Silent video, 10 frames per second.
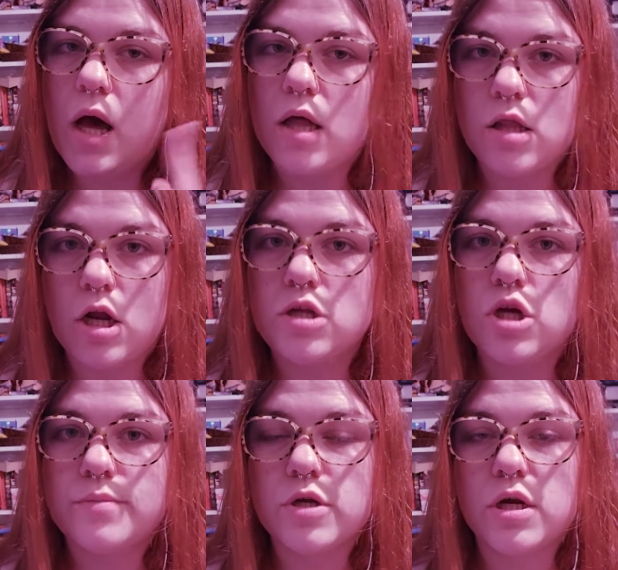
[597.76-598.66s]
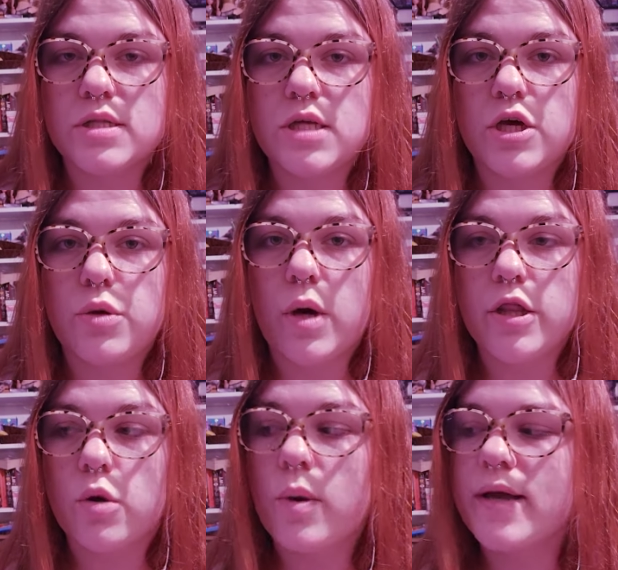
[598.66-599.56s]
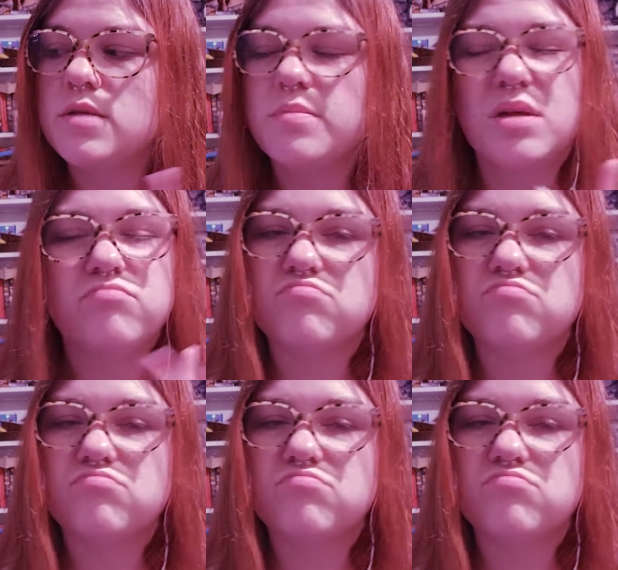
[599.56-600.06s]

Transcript: A lot of jobs are going to tell you otherwise, but